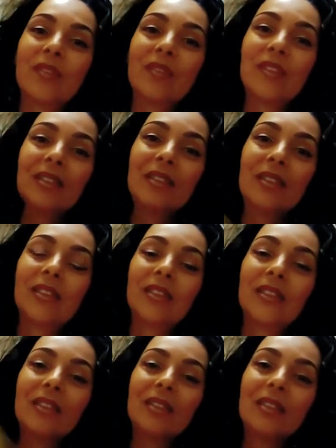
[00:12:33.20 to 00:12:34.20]

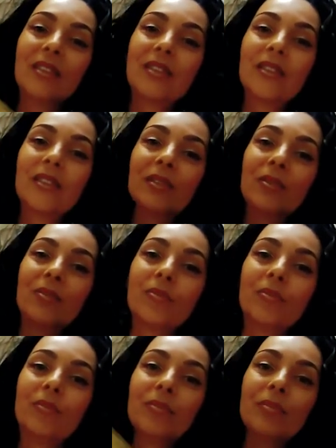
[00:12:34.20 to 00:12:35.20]

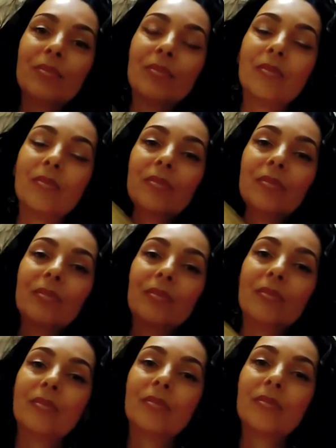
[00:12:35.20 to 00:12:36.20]

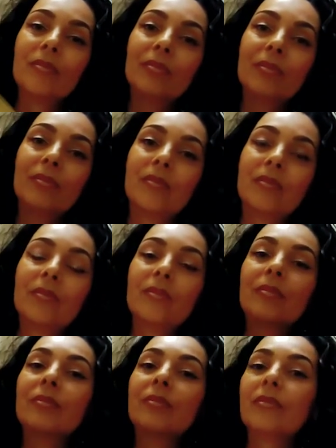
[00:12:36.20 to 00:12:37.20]

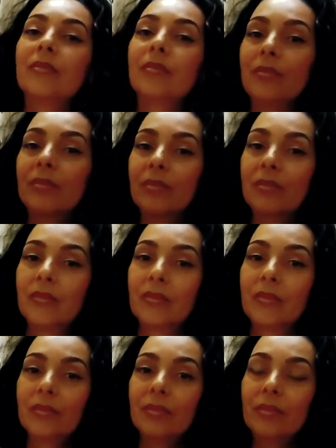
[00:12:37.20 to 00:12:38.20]

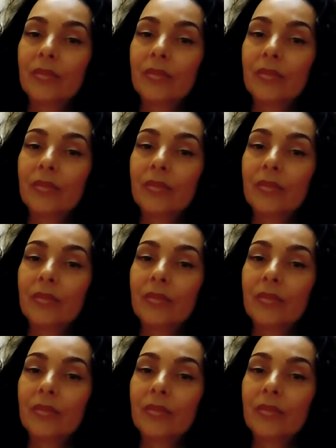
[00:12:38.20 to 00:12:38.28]
(silent)